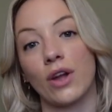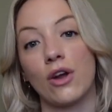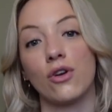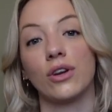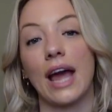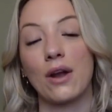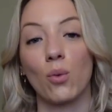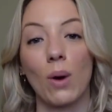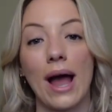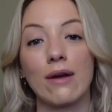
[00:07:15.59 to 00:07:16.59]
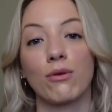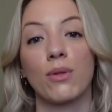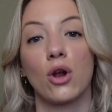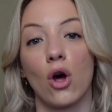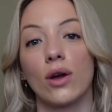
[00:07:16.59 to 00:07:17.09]
and getting away from
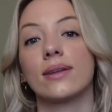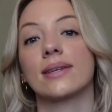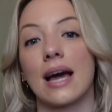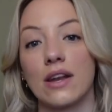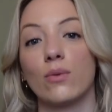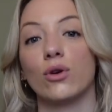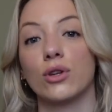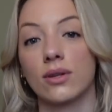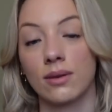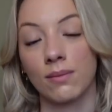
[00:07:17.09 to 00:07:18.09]
the light Scandi woods.